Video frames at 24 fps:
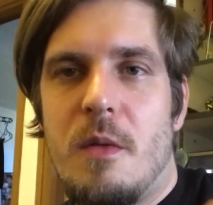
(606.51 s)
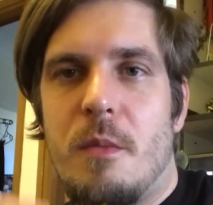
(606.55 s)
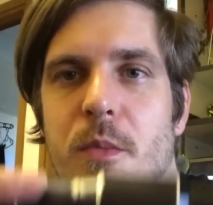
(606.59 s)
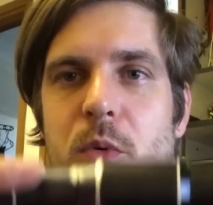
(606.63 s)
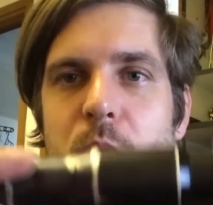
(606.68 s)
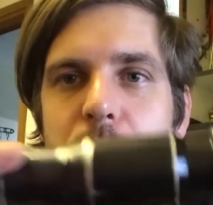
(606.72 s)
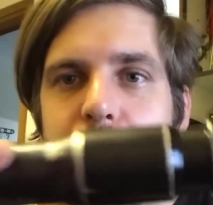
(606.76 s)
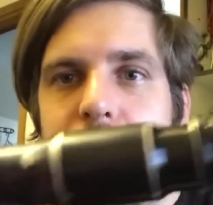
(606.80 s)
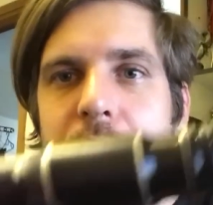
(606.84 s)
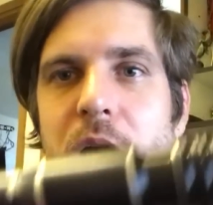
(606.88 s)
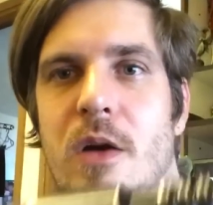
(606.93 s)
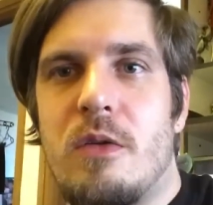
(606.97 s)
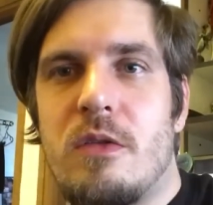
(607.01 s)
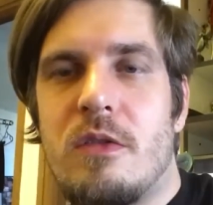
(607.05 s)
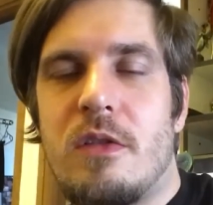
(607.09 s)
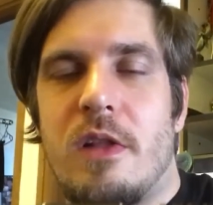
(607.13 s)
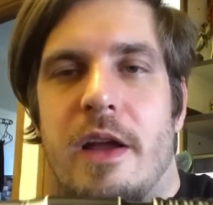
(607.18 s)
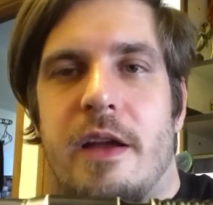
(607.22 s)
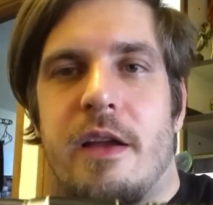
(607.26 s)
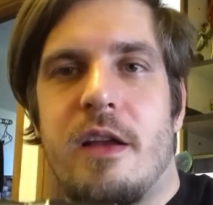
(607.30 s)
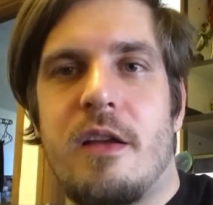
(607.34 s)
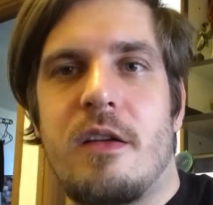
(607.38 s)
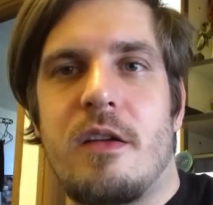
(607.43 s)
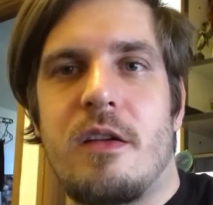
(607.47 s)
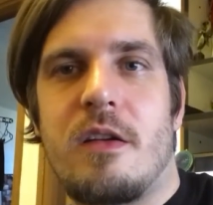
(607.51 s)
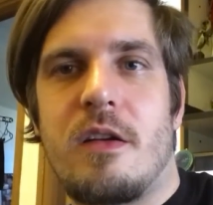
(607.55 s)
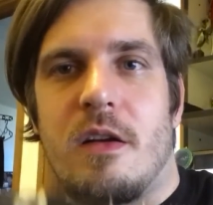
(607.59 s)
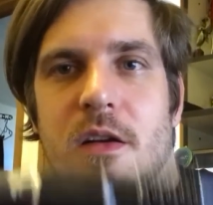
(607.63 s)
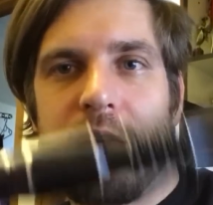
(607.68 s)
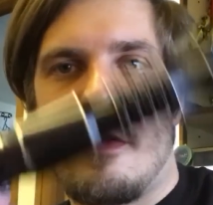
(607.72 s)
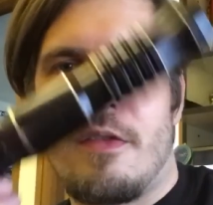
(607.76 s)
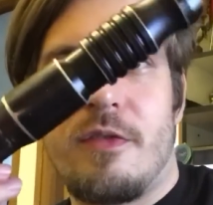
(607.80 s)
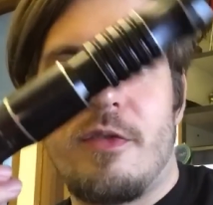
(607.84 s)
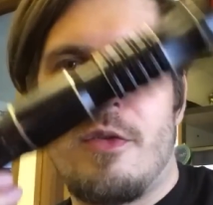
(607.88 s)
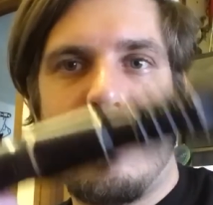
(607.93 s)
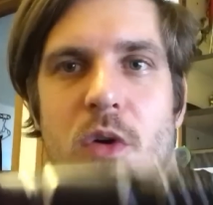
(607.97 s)
poop out like
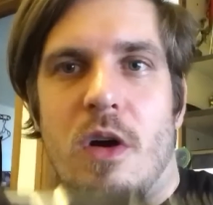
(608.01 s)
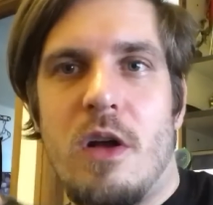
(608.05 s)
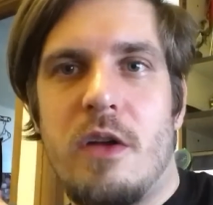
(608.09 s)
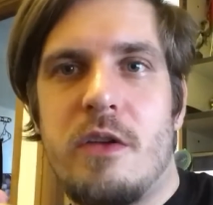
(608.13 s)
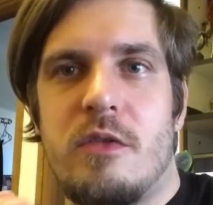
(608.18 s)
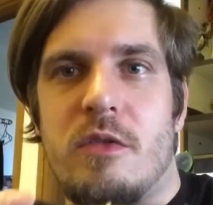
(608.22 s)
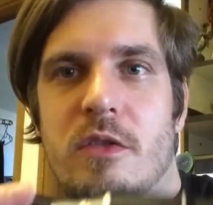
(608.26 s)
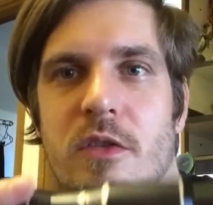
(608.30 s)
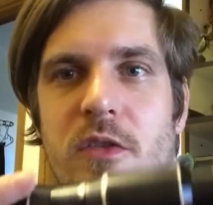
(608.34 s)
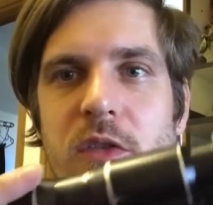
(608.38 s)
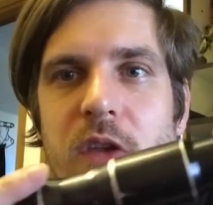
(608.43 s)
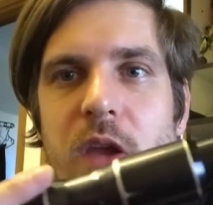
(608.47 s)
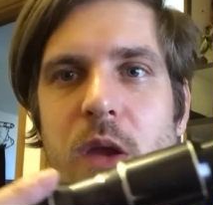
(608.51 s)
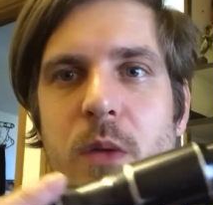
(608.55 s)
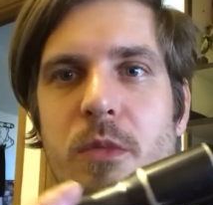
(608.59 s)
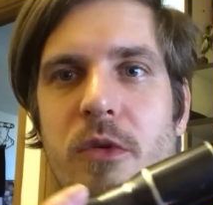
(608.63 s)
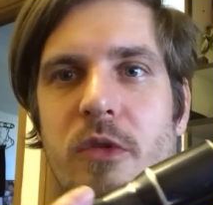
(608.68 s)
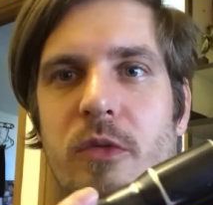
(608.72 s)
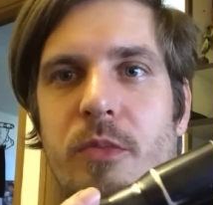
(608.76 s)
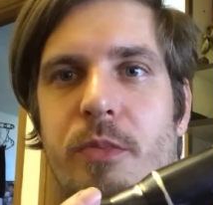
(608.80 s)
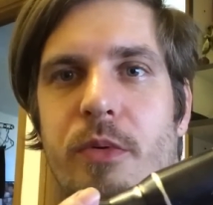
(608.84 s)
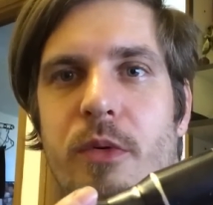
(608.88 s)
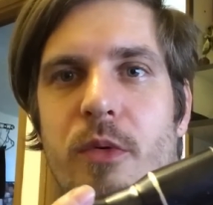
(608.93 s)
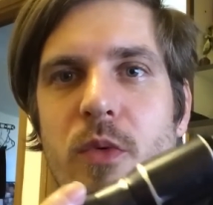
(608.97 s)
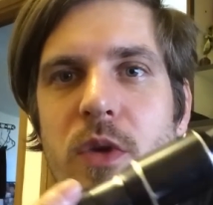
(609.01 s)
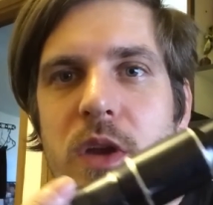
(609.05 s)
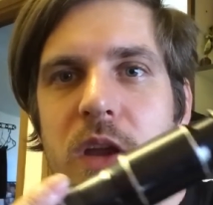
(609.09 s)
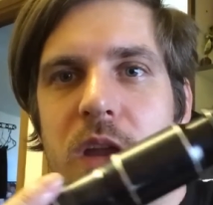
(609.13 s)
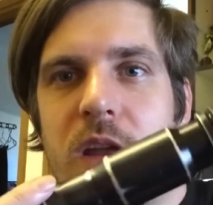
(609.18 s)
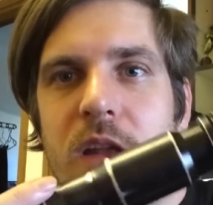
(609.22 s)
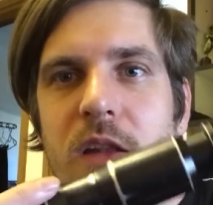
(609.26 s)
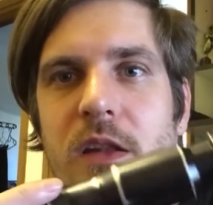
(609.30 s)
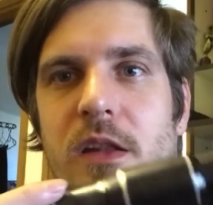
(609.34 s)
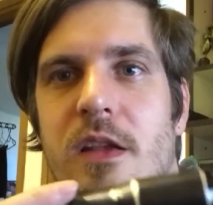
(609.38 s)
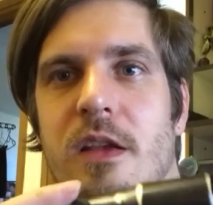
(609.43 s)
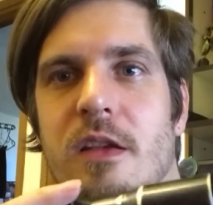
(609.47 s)
a few hundred sabers per
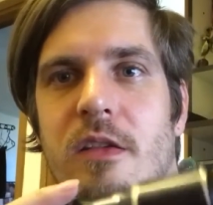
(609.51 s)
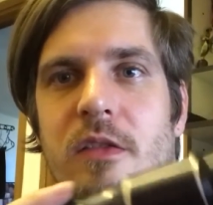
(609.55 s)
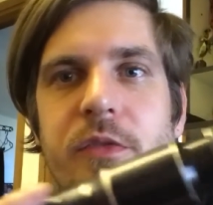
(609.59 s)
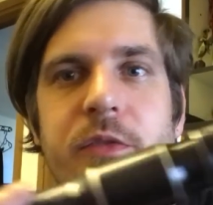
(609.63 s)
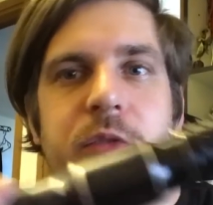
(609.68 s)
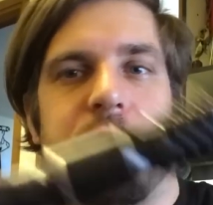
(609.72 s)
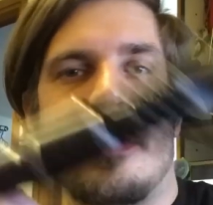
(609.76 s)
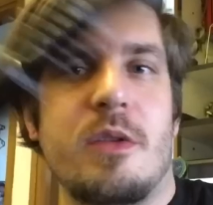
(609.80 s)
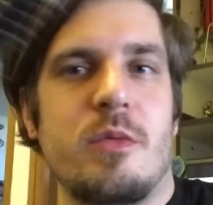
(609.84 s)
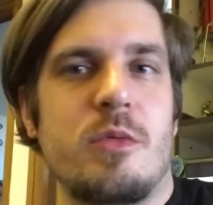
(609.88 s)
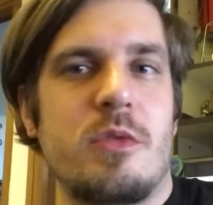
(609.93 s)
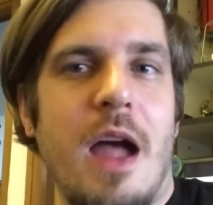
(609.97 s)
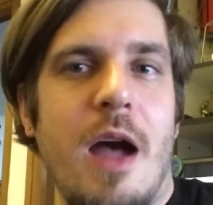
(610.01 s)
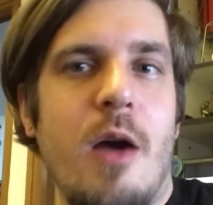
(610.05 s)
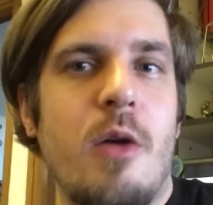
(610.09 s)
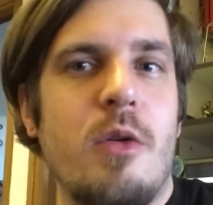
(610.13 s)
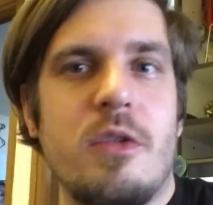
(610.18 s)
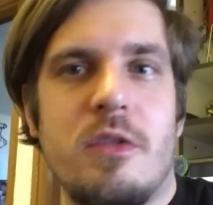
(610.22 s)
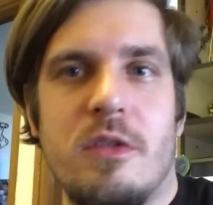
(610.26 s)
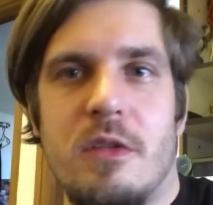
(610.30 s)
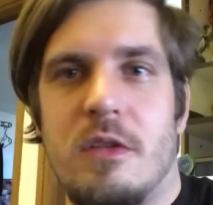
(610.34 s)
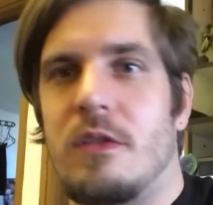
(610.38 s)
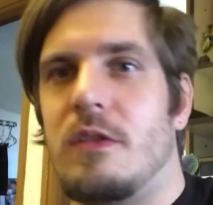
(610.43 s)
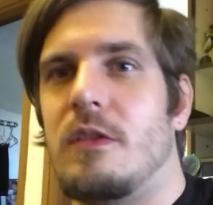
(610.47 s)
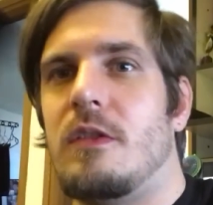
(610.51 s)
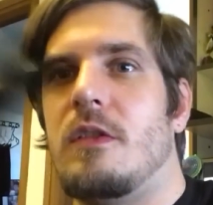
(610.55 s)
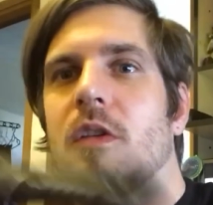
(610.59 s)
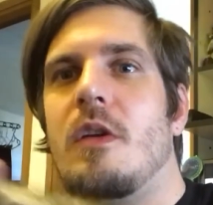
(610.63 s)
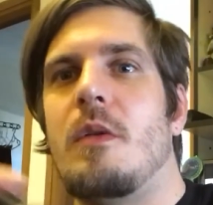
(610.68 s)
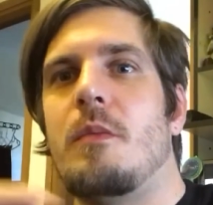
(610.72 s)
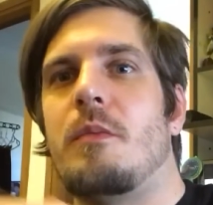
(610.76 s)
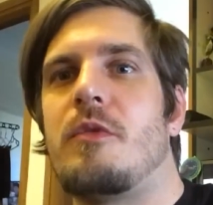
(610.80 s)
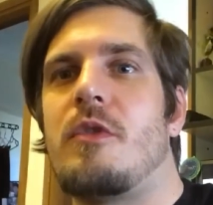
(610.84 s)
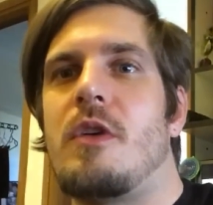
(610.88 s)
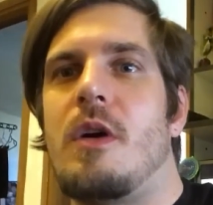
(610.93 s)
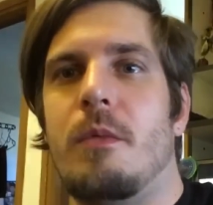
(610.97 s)
week, at least for your thousands
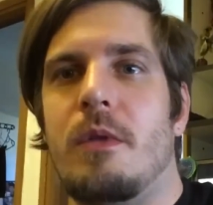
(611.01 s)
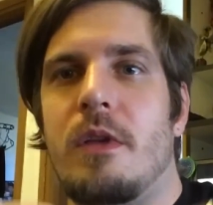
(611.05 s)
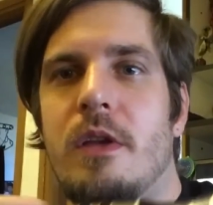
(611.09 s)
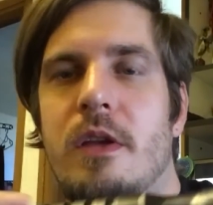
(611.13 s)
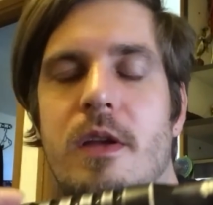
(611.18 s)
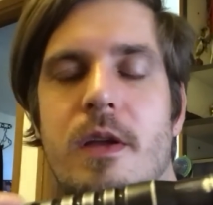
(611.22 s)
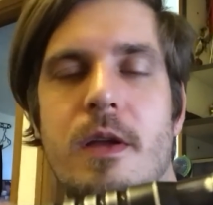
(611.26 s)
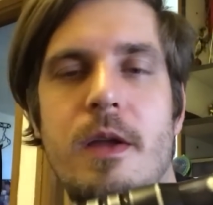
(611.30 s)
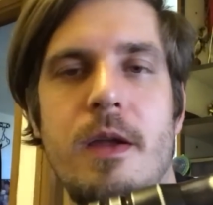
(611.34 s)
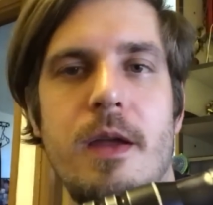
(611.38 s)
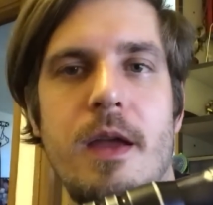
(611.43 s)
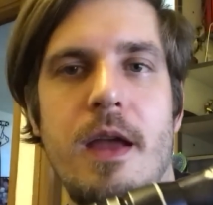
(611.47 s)
probably.